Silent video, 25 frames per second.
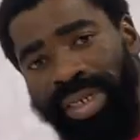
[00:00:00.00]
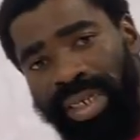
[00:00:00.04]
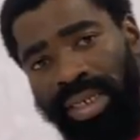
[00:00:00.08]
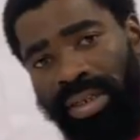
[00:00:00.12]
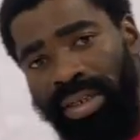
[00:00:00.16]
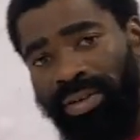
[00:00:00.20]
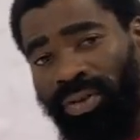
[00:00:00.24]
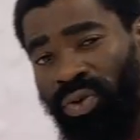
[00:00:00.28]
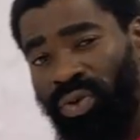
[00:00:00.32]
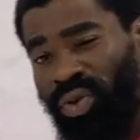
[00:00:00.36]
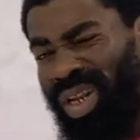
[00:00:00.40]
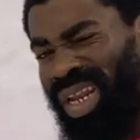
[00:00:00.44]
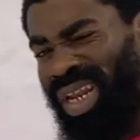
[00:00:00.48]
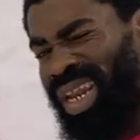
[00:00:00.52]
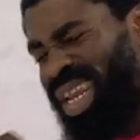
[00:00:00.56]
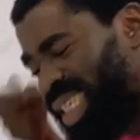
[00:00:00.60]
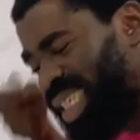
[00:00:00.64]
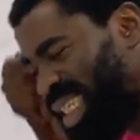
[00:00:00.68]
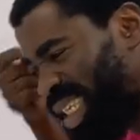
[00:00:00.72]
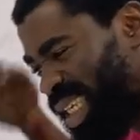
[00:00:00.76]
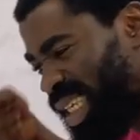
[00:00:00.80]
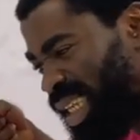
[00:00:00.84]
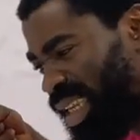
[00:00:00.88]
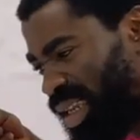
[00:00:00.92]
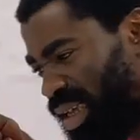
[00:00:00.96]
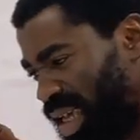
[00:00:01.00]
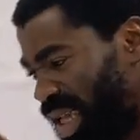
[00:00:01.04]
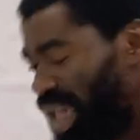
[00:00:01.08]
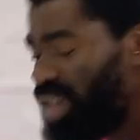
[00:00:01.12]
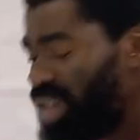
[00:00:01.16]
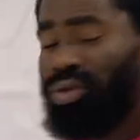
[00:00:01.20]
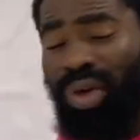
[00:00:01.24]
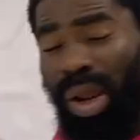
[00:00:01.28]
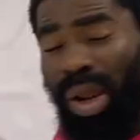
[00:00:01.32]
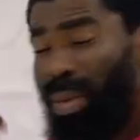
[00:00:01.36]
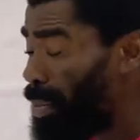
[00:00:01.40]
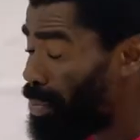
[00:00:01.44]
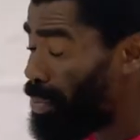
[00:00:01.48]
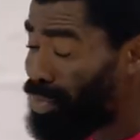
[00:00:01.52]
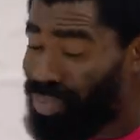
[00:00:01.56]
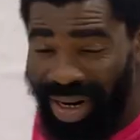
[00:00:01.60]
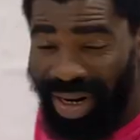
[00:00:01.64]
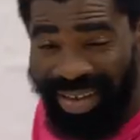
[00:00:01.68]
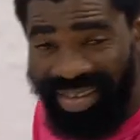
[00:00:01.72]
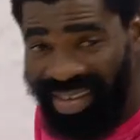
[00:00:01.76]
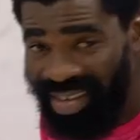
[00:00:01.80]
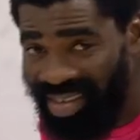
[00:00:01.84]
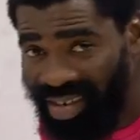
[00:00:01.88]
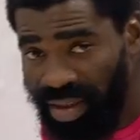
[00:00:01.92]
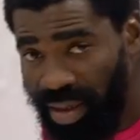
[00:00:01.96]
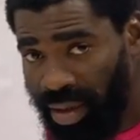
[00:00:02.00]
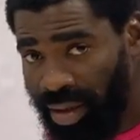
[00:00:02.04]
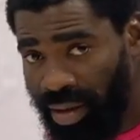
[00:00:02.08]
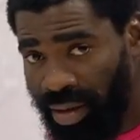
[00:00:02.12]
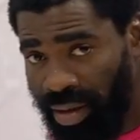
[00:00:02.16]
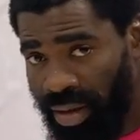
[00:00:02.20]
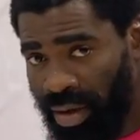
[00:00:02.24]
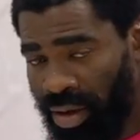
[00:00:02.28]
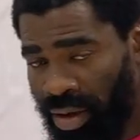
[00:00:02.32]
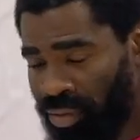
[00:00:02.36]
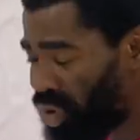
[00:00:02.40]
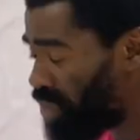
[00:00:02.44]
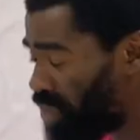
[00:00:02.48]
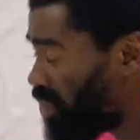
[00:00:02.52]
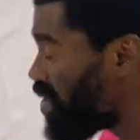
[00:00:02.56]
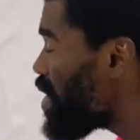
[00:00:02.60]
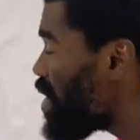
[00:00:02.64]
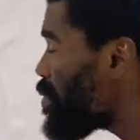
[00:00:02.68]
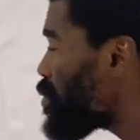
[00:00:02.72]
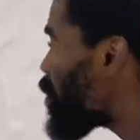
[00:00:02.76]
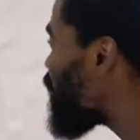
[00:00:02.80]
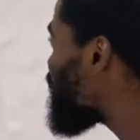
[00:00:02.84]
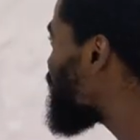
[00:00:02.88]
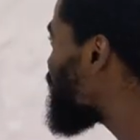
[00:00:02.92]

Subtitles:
questions. So listen, it's all about practicing. If you have any